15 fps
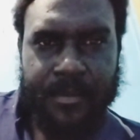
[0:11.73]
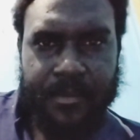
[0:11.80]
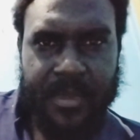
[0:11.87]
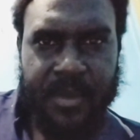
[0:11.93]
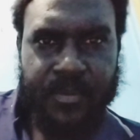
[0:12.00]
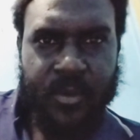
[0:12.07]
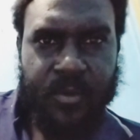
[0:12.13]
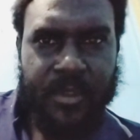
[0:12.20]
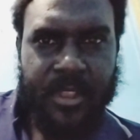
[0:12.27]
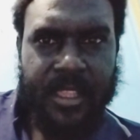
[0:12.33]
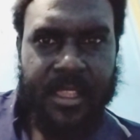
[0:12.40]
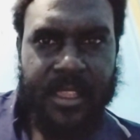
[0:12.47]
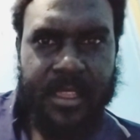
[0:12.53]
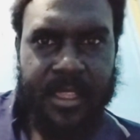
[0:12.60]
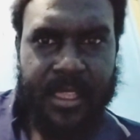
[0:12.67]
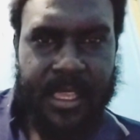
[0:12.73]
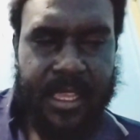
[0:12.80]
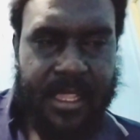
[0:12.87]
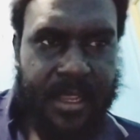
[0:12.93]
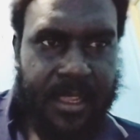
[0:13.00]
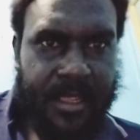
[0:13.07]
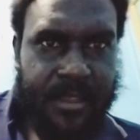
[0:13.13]
before we
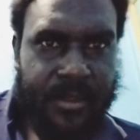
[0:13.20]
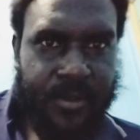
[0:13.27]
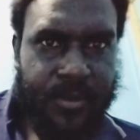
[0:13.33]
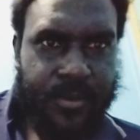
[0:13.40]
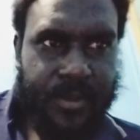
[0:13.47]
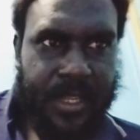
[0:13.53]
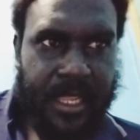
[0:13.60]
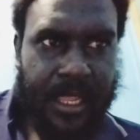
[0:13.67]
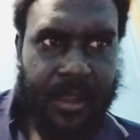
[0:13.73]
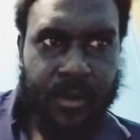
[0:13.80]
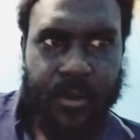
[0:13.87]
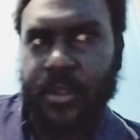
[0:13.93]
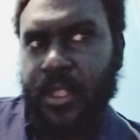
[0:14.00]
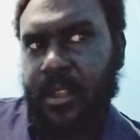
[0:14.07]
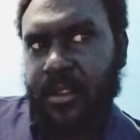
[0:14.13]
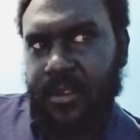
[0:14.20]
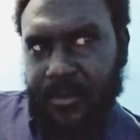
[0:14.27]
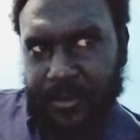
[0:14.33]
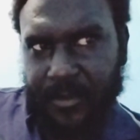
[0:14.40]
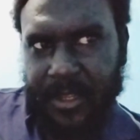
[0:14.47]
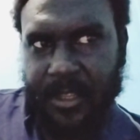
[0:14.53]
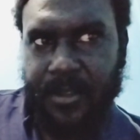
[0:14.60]
get into the content of
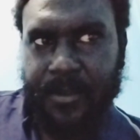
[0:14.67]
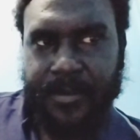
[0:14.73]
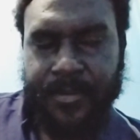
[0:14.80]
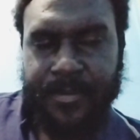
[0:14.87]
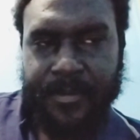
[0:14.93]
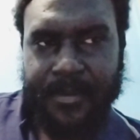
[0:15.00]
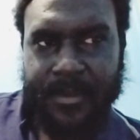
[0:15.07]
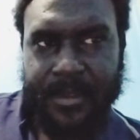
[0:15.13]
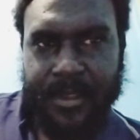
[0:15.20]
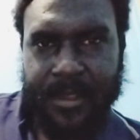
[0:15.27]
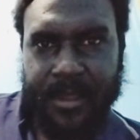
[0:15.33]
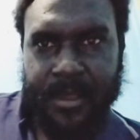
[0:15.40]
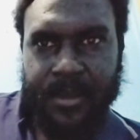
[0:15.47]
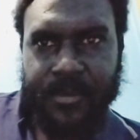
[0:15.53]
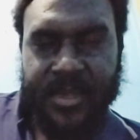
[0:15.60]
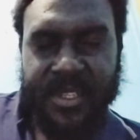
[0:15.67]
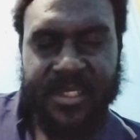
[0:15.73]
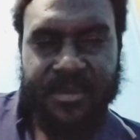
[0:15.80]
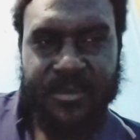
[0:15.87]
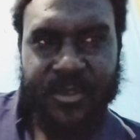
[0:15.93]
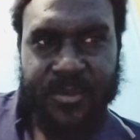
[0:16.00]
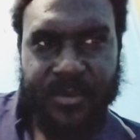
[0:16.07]
the video, first
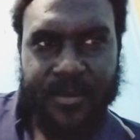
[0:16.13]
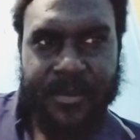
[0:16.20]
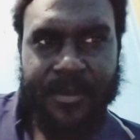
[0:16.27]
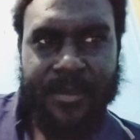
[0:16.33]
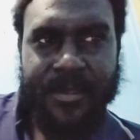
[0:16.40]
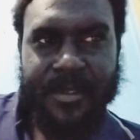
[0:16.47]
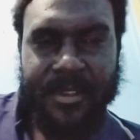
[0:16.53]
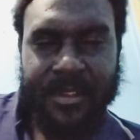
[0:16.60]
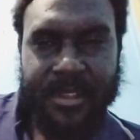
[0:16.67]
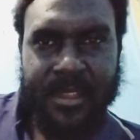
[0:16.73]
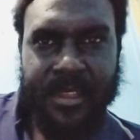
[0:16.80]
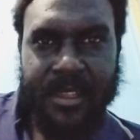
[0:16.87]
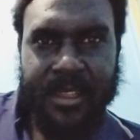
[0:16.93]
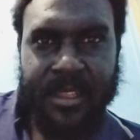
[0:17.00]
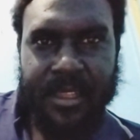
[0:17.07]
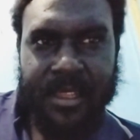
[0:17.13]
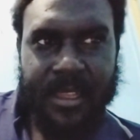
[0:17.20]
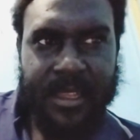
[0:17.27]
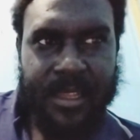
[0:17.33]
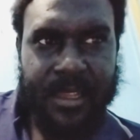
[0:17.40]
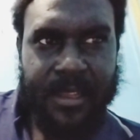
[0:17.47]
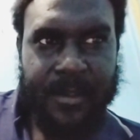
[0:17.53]
and true,
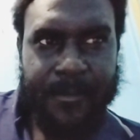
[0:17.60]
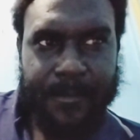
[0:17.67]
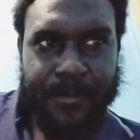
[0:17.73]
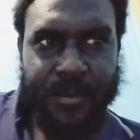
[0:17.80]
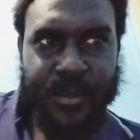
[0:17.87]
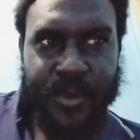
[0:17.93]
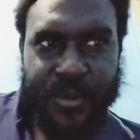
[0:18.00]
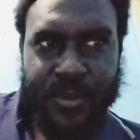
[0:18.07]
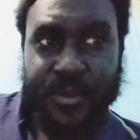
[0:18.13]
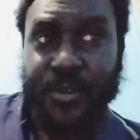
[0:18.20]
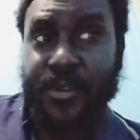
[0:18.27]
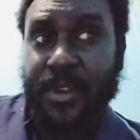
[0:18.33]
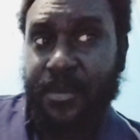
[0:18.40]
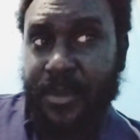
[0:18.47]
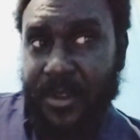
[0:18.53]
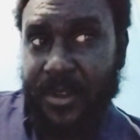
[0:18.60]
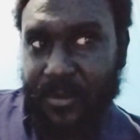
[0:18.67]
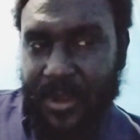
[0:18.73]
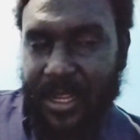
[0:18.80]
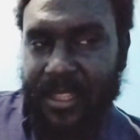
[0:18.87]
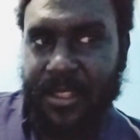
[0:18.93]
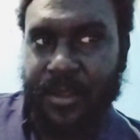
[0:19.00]
um, sorry about the
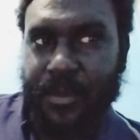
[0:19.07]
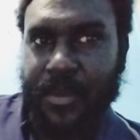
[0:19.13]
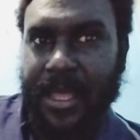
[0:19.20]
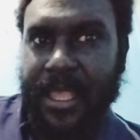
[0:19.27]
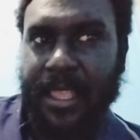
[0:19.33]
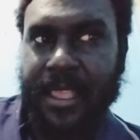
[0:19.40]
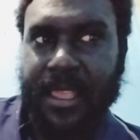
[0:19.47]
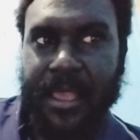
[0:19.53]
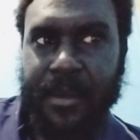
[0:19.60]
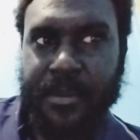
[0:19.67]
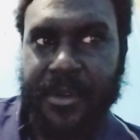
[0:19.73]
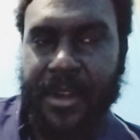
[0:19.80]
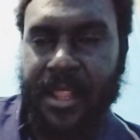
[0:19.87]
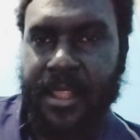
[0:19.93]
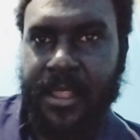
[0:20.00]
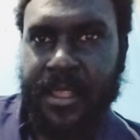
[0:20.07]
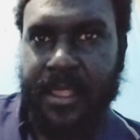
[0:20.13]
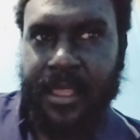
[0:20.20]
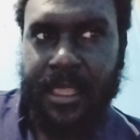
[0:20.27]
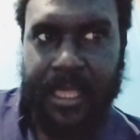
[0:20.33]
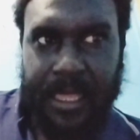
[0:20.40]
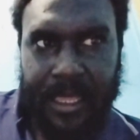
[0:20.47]
quality of my camera,
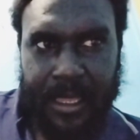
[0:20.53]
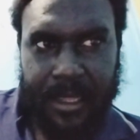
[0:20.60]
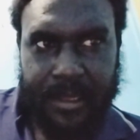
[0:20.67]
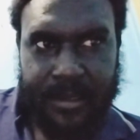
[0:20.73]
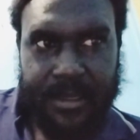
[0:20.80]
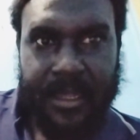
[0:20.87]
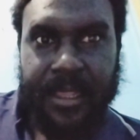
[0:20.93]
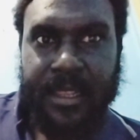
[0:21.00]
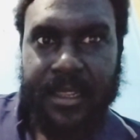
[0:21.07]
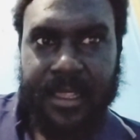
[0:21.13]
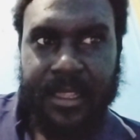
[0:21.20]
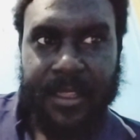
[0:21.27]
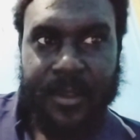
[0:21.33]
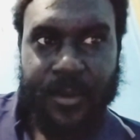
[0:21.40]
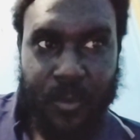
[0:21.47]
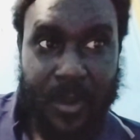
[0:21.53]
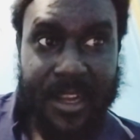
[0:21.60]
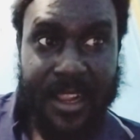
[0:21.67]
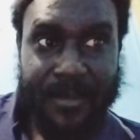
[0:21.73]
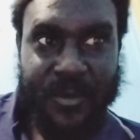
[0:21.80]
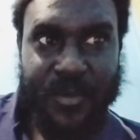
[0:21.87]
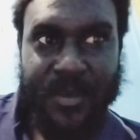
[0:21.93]
and secondly,
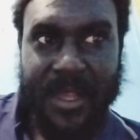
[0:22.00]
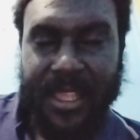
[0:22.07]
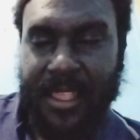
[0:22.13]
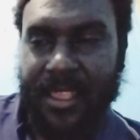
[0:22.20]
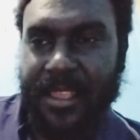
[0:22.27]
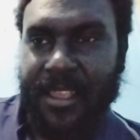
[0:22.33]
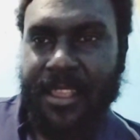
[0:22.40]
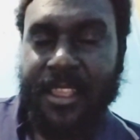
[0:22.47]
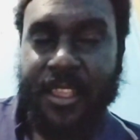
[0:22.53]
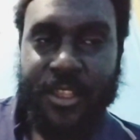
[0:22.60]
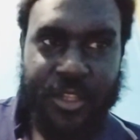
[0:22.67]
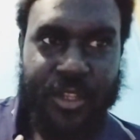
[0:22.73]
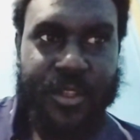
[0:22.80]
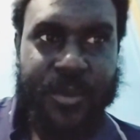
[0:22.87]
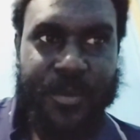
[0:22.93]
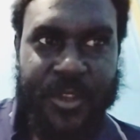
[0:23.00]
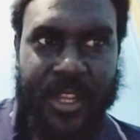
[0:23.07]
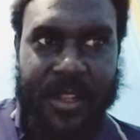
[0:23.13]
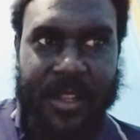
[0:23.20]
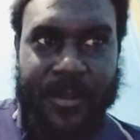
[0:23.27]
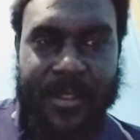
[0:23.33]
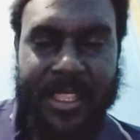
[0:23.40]
welcome to my YouTube
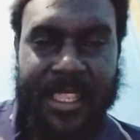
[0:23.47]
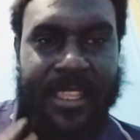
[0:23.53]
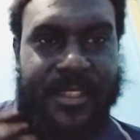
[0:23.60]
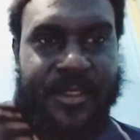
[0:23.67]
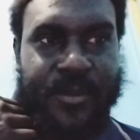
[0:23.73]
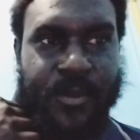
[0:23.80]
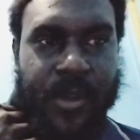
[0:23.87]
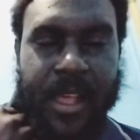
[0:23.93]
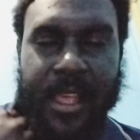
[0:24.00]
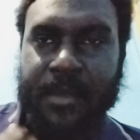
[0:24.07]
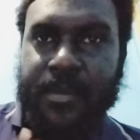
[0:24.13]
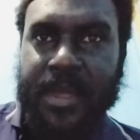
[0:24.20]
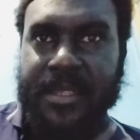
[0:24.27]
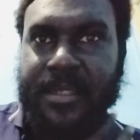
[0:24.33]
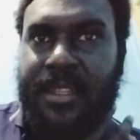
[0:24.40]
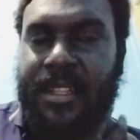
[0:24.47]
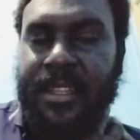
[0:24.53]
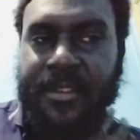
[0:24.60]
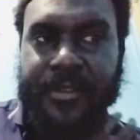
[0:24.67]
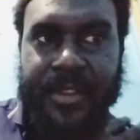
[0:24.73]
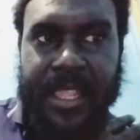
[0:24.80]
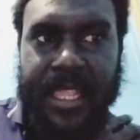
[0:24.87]
channel. Yes, so I basically
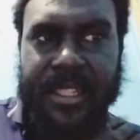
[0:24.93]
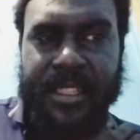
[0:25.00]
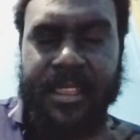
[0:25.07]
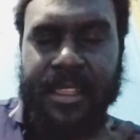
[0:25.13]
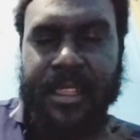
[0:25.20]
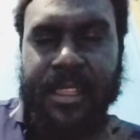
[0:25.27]
create